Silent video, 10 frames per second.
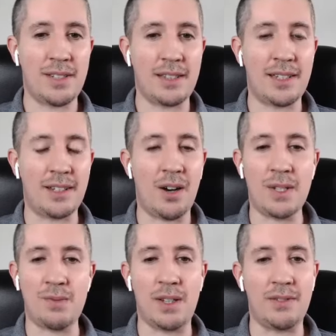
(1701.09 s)
They think, oh,
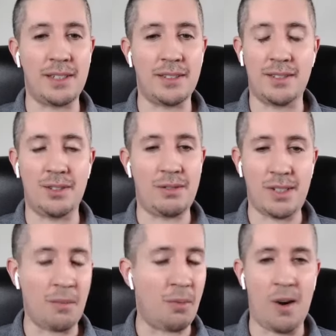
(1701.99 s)
it's relevant to
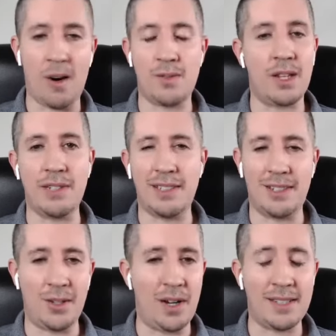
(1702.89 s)
Singapore, it's relevant to the
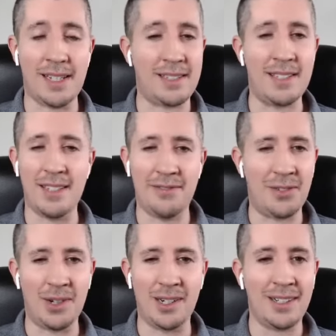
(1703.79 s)
US, that's enough
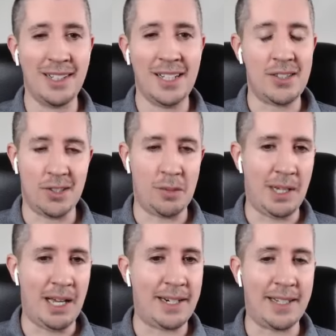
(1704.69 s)
for the
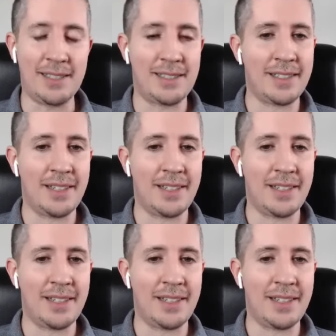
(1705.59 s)
global audience.